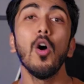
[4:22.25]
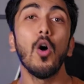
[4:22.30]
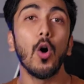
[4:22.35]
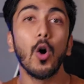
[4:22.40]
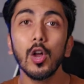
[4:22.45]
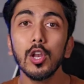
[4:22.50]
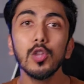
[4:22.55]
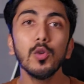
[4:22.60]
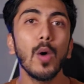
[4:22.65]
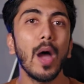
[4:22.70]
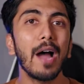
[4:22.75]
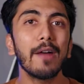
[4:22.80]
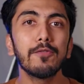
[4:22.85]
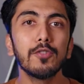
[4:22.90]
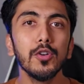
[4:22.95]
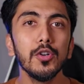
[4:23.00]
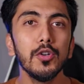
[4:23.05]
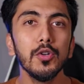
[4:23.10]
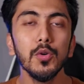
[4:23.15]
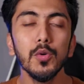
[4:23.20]
All you have
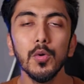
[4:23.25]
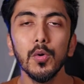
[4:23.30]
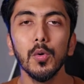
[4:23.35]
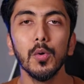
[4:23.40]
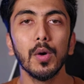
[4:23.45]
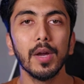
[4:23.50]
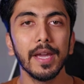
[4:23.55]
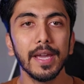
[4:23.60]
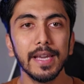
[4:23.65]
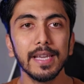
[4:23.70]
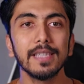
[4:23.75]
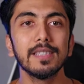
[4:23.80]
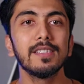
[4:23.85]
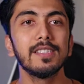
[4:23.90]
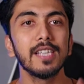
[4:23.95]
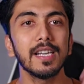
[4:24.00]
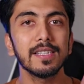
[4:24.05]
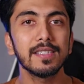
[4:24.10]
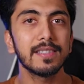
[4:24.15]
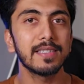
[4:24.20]
to do is
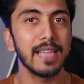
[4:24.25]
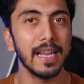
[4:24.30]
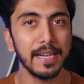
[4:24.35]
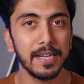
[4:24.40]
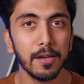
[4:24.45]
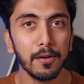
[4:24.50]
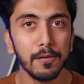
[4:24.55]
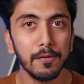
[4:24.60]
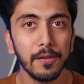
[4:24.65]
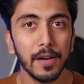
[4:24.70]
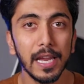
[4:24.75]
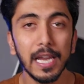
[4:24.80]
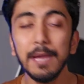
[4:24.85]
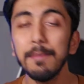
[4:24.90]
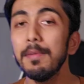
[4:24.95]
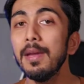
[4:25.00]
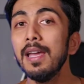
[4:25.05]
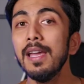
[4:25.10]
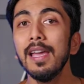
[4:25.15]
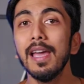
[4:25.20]
just set a
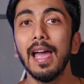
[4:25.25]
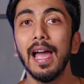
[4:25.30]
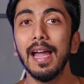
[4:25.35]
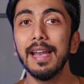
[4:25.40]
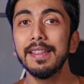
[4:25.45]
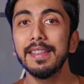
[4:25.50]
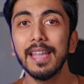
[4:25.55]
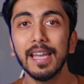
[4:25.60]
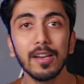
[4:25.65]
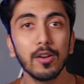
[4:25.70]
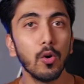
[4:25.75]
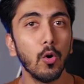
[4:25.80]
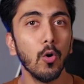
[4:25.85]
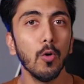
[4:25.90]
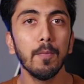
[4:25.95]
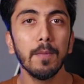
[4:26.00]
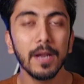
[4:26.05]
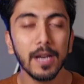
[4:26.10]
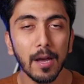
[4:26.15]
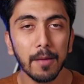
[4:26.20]
frame and then
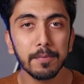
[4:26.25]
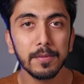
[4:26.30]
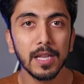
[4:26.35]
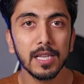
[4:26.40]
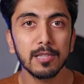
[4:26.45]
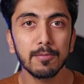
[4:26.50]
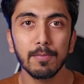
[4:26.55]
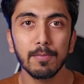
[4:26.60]
open up this